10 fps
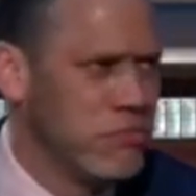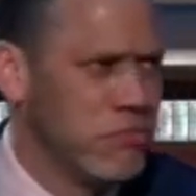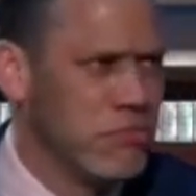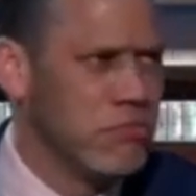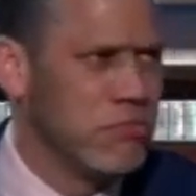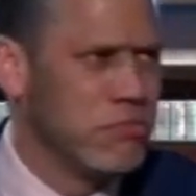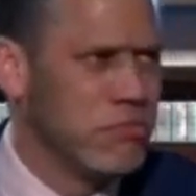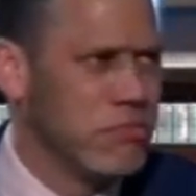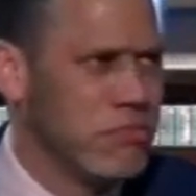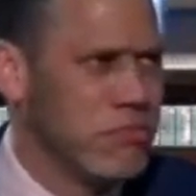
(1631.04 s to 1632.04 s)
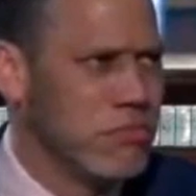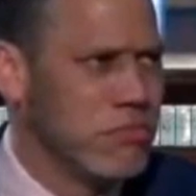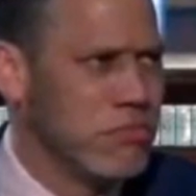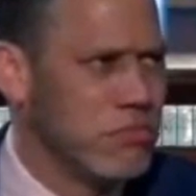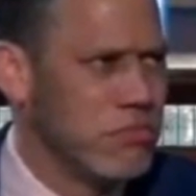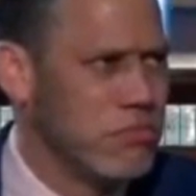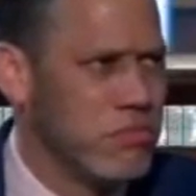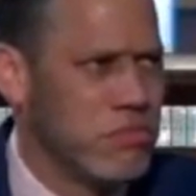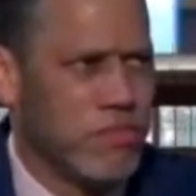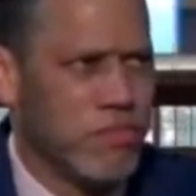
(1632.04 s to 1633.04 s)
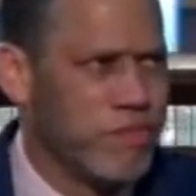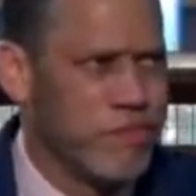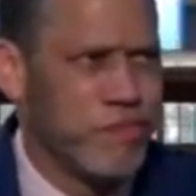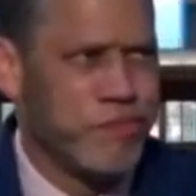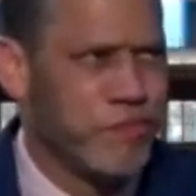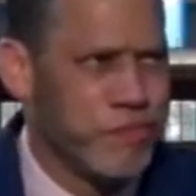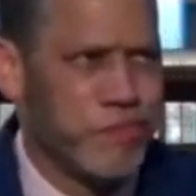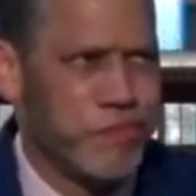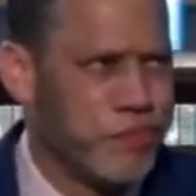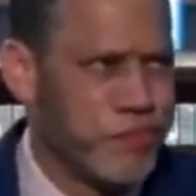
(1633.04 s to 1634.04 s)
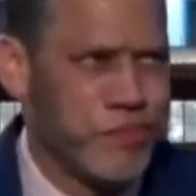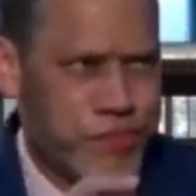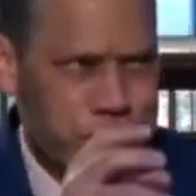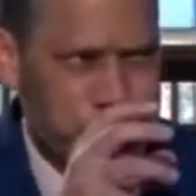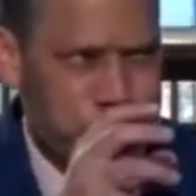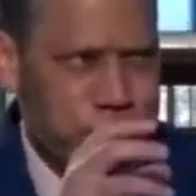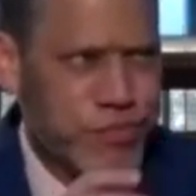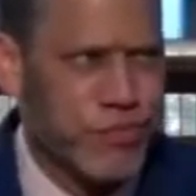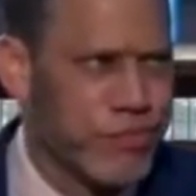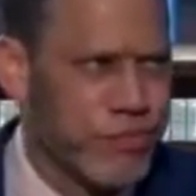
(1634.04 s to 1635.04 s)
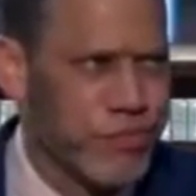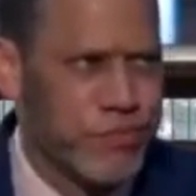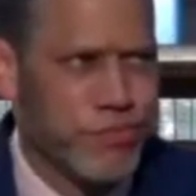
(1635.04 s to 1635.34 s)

(silence)